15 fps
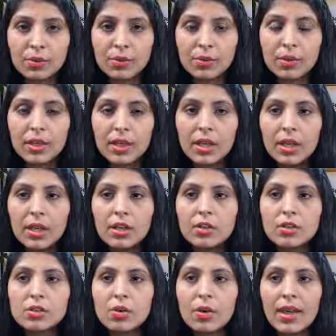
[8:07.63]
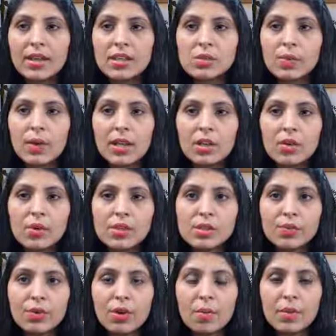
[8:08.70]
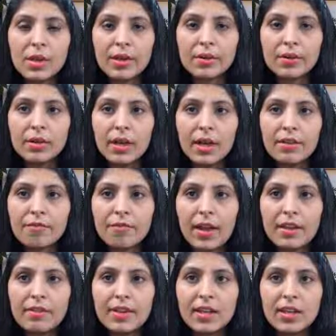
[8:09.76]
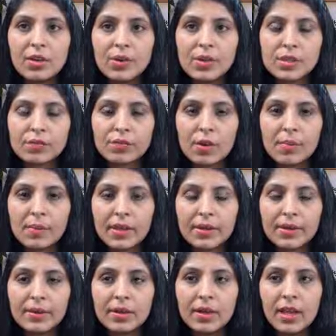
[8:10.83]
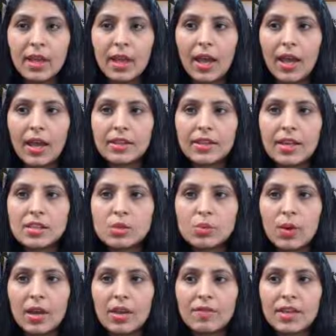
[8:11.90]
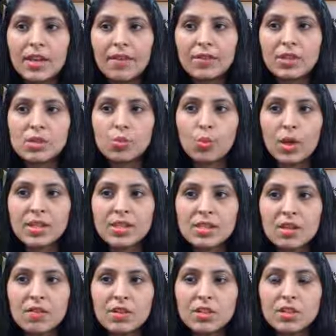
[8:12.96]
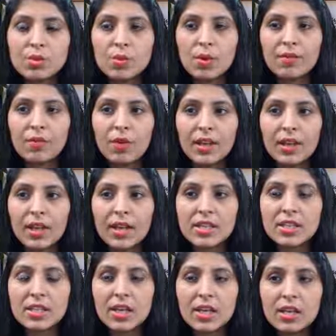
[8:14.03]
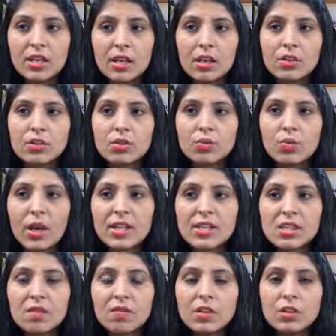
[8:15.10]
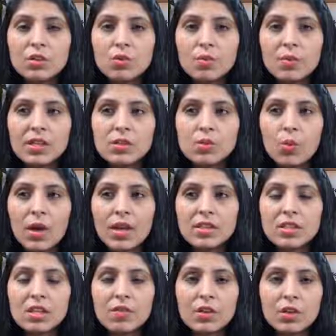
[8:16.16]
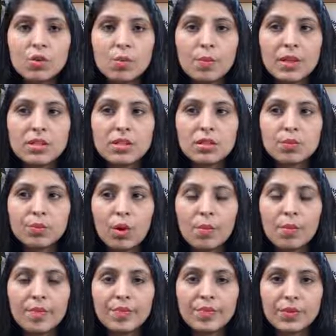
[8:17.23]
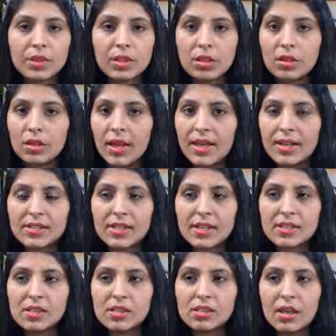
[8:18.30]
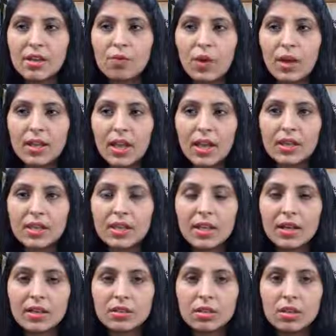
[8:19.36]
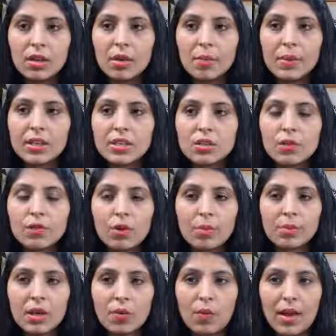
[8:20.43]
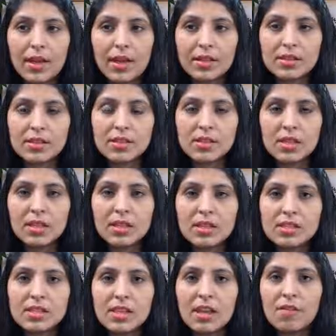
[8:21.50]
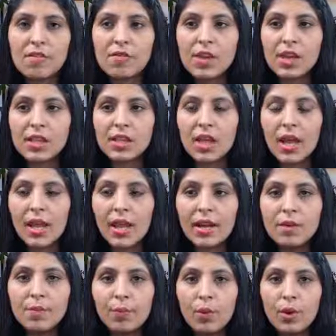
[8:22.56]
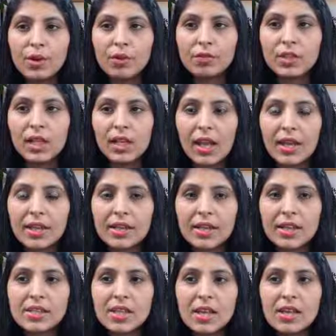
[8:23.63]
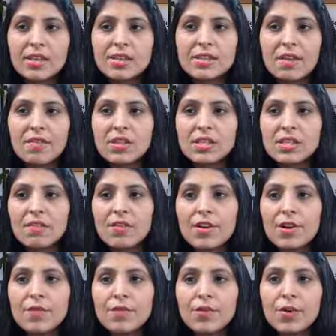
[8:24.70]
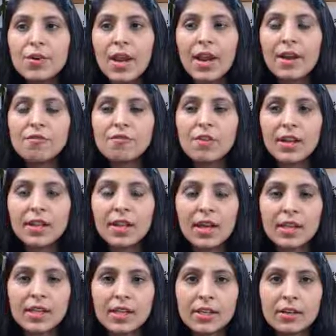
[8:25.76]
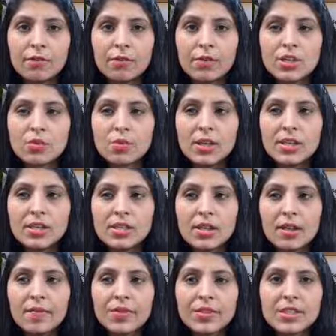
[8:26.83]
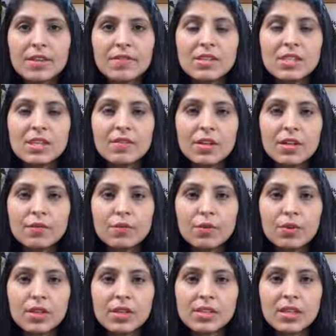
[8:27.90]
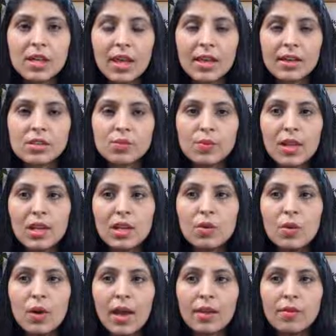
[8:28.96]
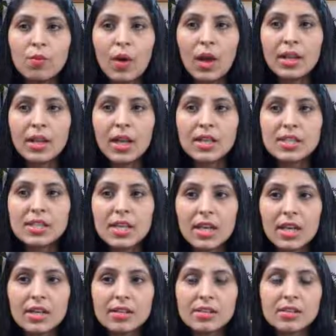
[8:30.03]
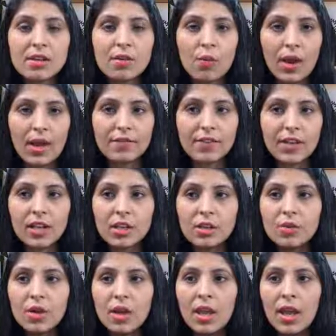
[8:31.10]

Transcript: Okay, so x value is from here and y value is from here, and that's why we have this 172 and 198. So 172 means 172 pixels from the x-axis and 198th pixel from the y-axis. In the same way, the end point of the line is 774 and 198, which means 774 is the x value and 198 is the y value.